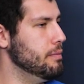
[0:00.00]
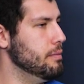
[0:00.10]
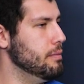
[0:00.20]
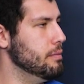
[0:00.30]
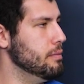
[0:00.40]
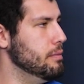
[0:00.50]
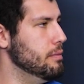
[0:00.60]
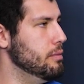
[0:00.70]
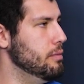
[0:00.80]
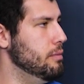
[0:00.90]

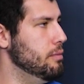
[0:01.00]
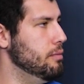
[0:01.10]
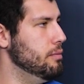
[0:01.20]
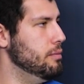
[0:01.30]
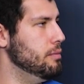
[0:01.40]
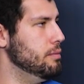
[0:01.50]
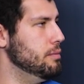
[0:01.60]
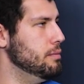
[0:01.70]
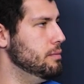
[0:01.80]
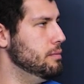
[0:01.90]

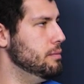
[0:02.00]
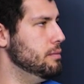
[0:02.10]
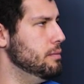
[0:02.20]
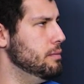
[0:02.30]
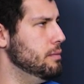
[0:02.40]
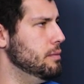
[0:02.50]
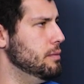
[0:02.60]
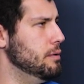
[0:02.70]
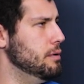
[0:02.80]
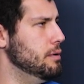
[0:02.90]

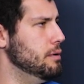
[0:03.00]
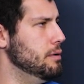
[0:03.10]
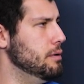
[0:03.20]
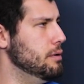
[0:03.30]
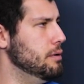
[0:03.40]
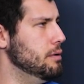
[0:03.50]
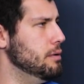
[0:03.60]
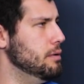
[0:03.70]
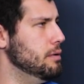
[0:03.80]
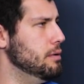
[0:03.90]

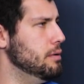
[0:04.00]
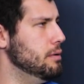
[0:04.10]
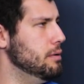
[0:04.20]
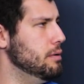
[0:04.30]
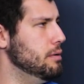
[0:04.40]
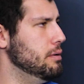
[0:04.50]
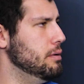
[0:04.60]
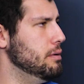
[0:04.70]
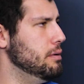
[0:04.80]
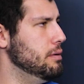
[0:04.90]

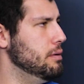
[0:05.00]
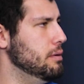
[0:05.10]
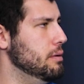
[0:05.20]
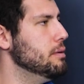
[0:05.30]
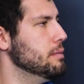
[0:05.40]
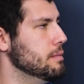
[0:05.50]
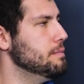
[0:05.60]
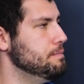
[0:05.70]
[no speech]